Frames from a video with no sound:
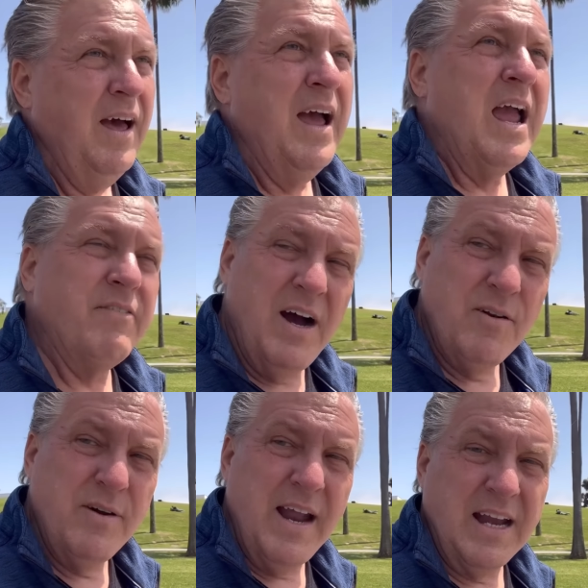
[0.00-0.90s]
You have
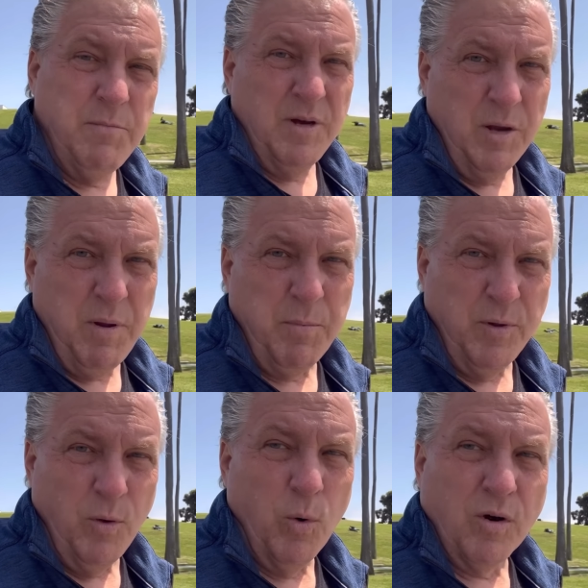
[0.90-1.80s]
190 million people
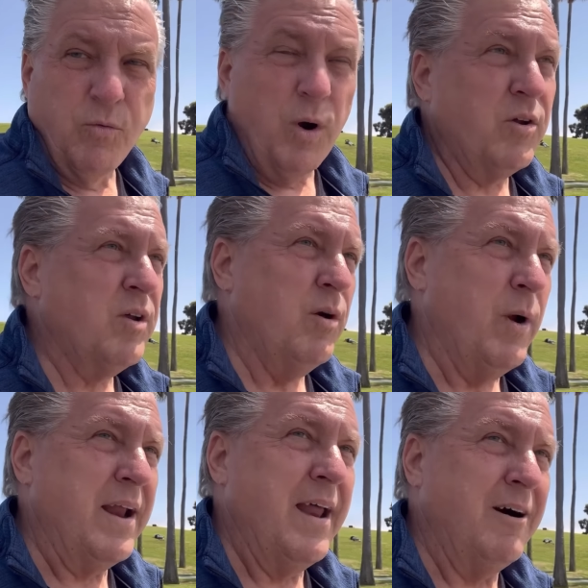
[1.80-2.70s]
in the workforce
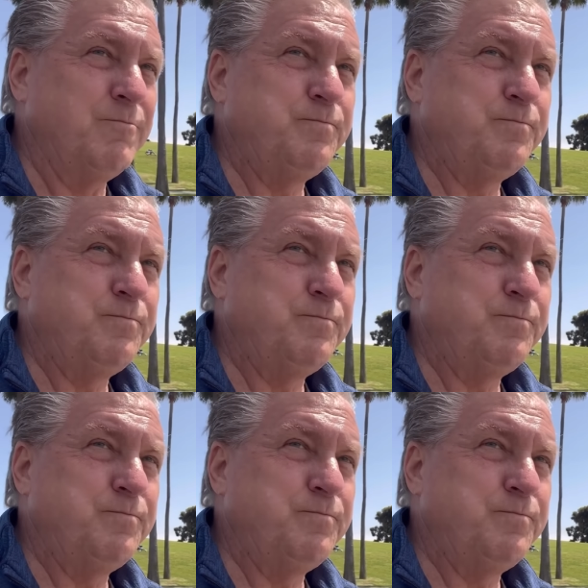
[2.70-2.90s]
right now.